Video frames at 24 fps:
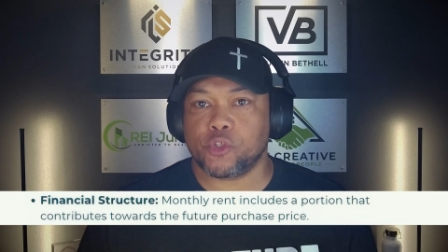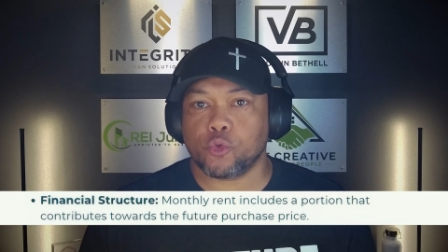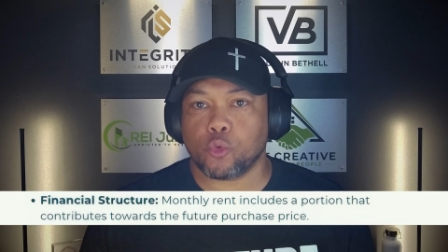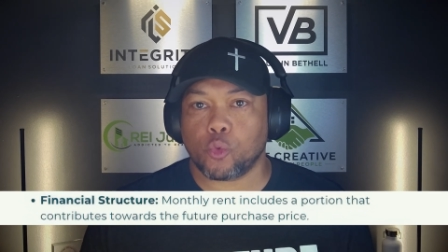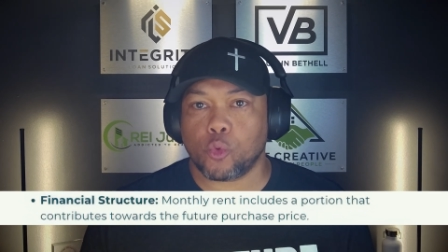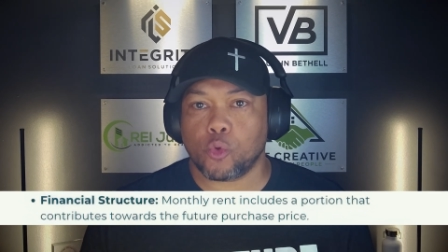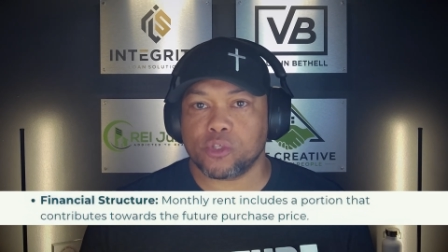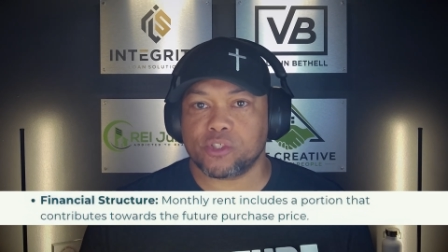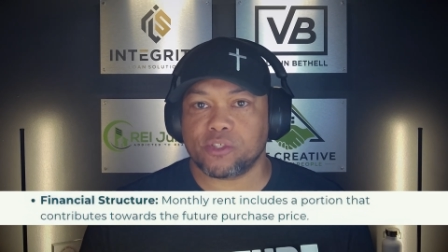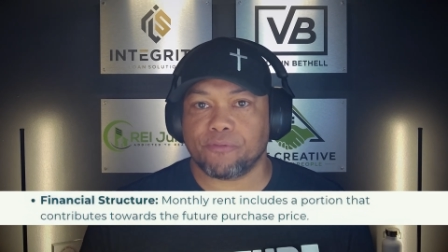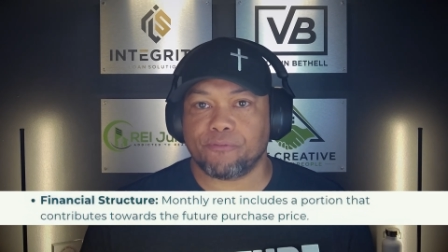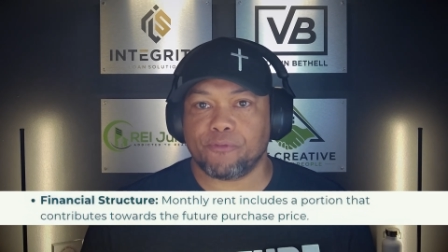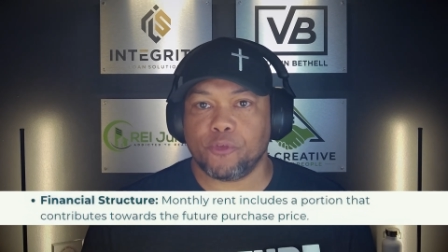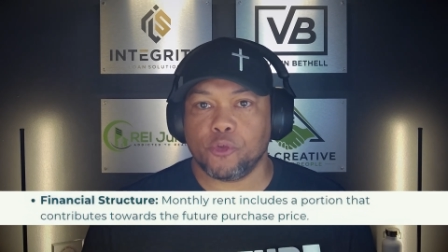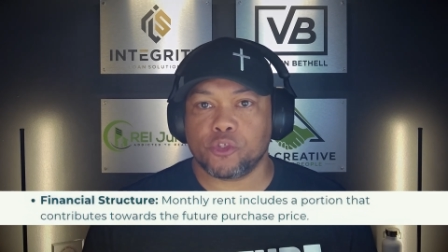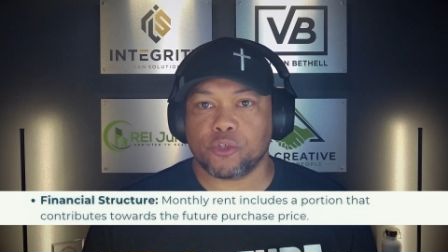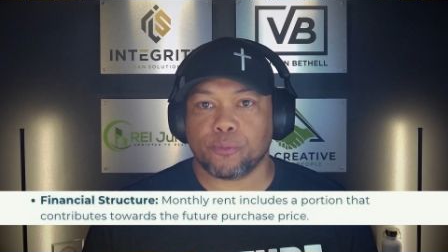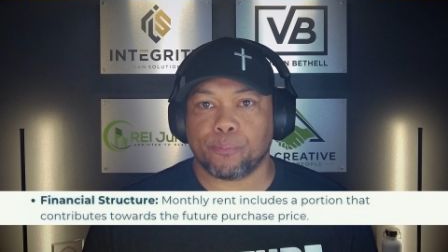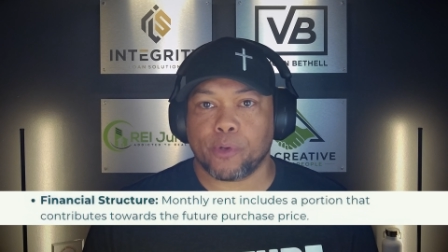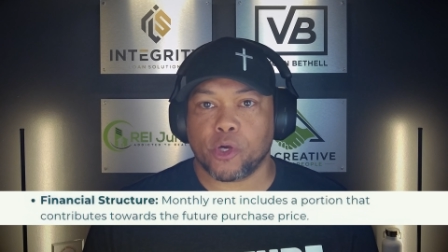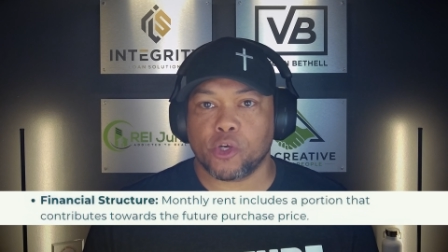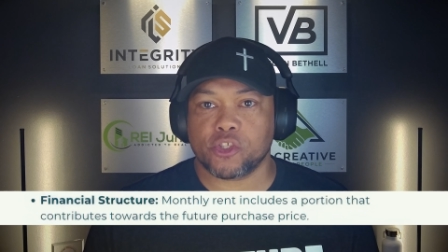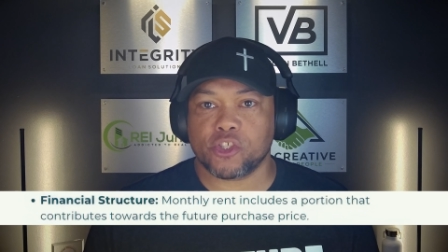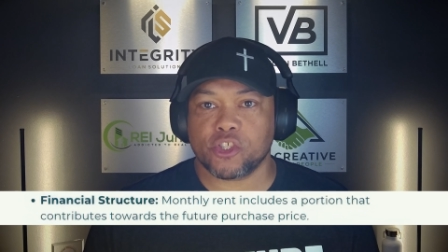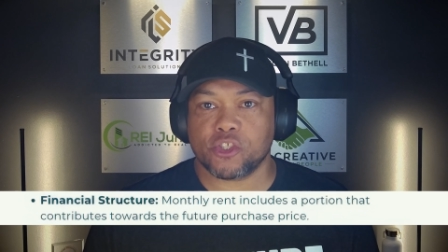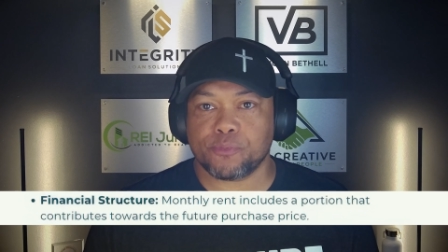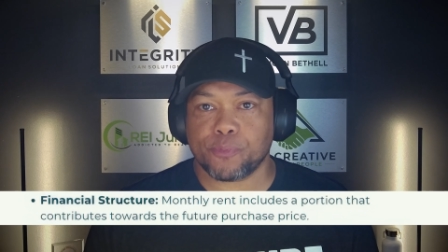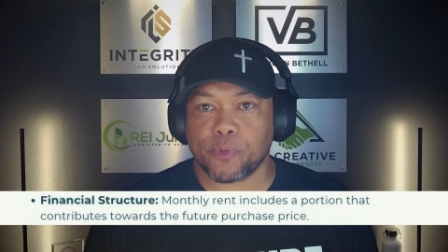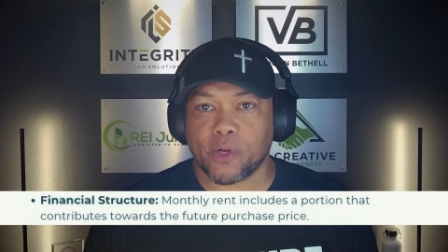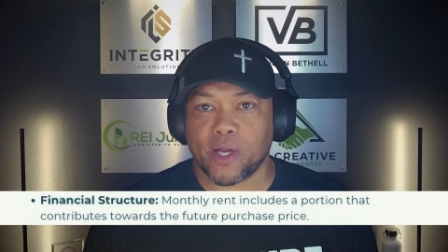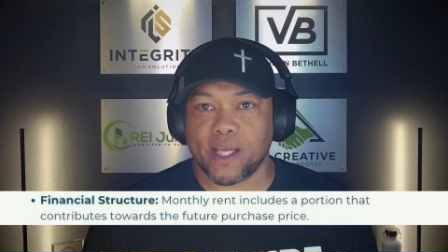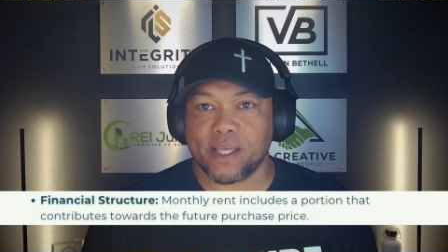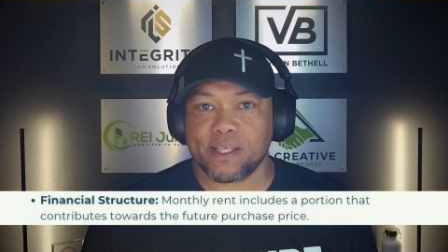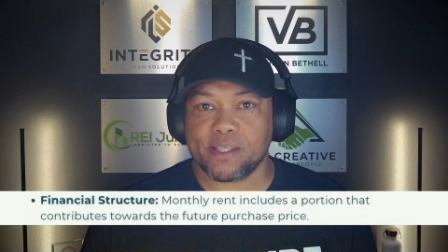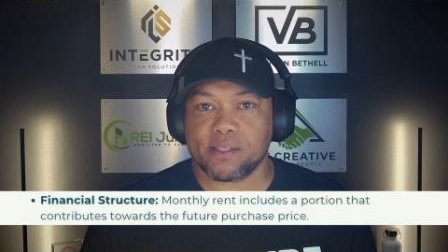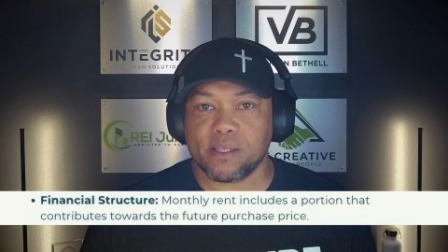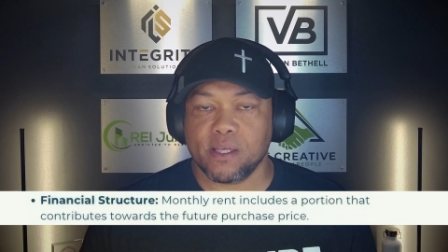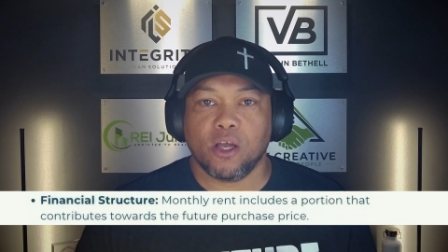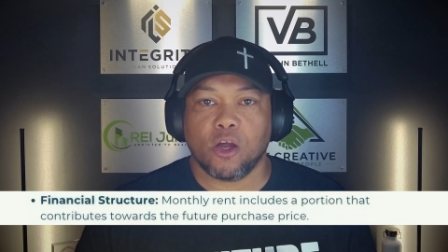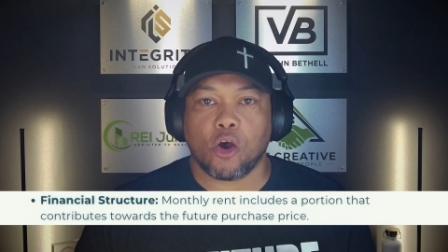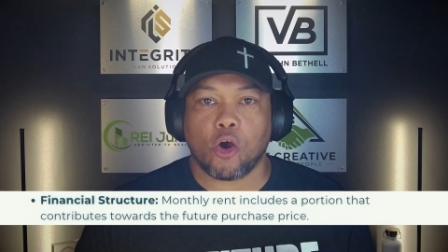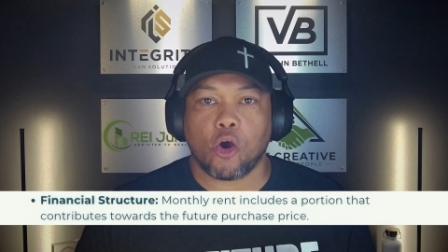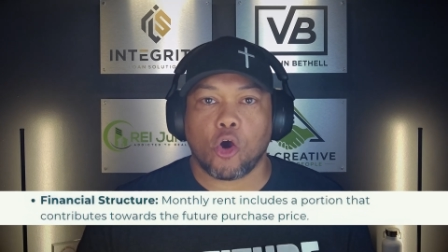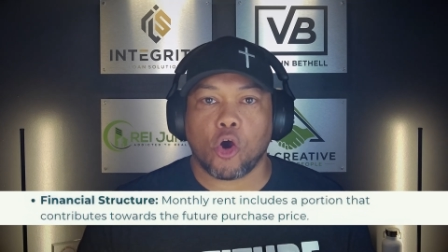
towards the future purchase price?